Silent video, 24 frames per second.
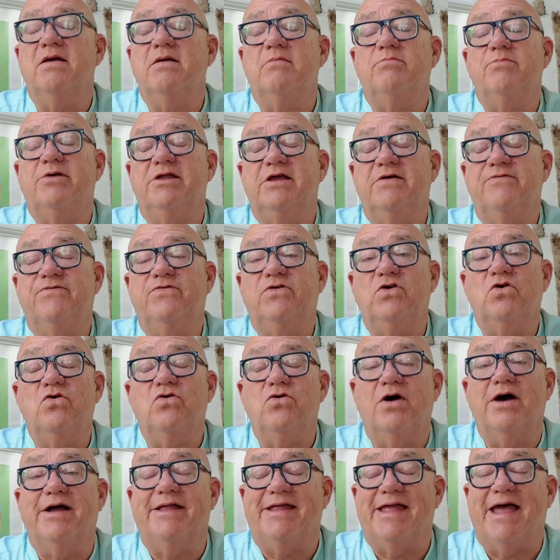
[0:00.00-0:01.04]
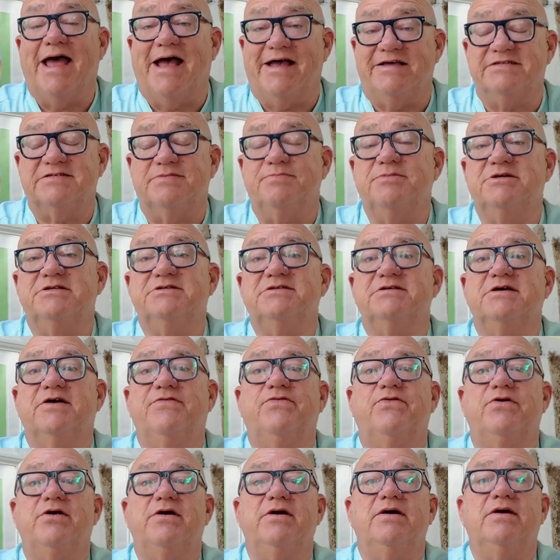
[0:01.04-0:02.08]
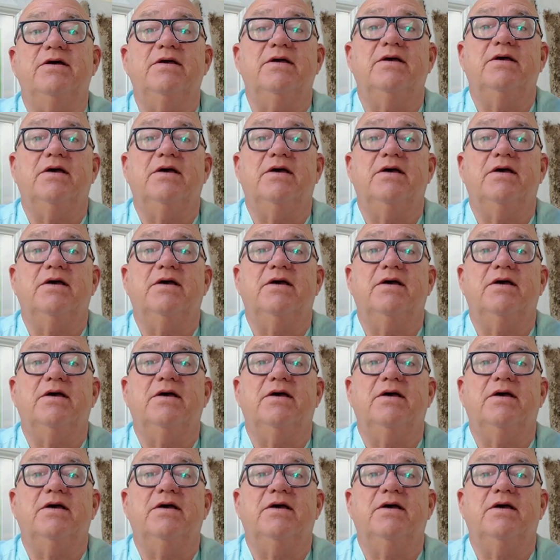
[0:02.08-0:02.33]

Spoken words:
But if you're an asthma sufferer,